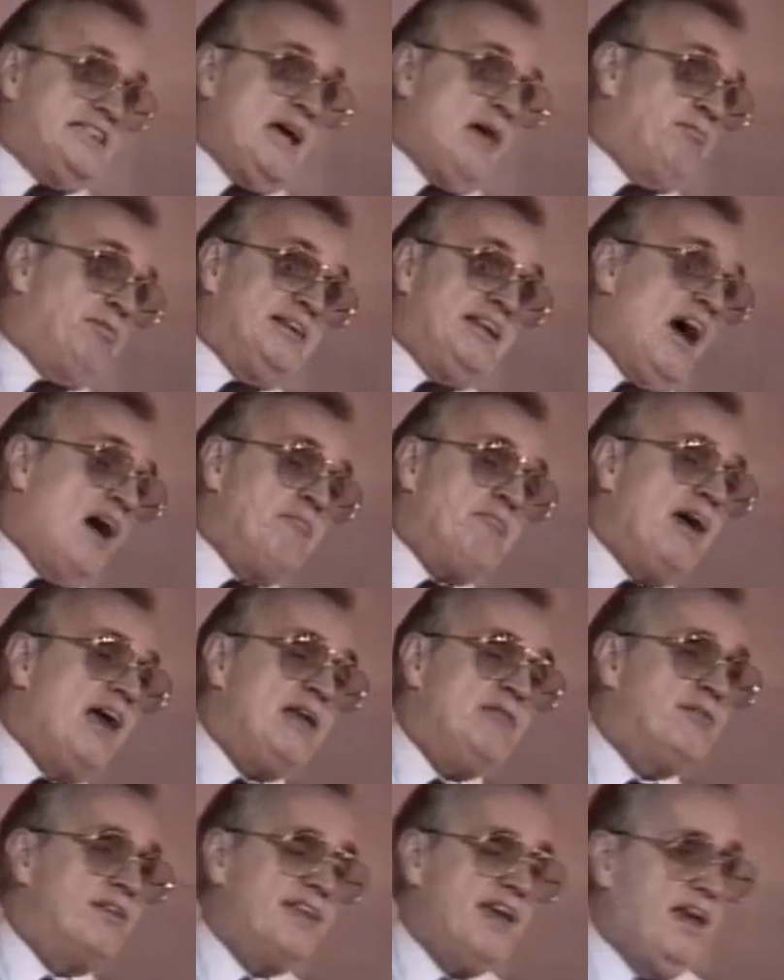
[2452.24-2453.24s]
a temple not
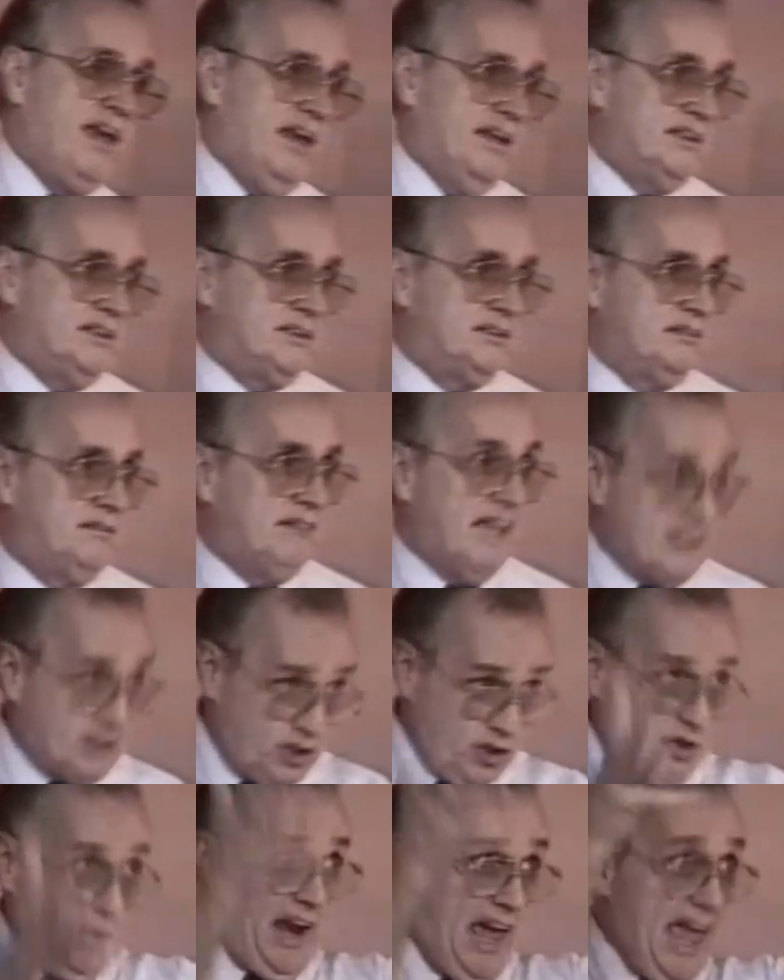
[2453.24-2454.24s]
made with hands.
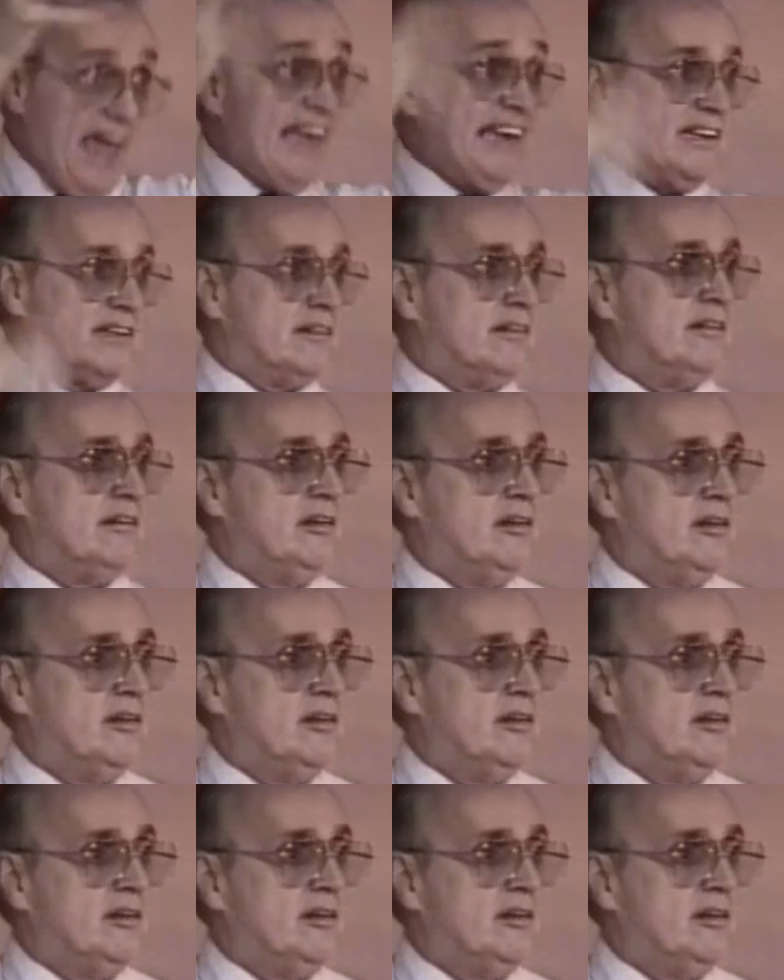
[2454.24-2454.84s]
That's your head.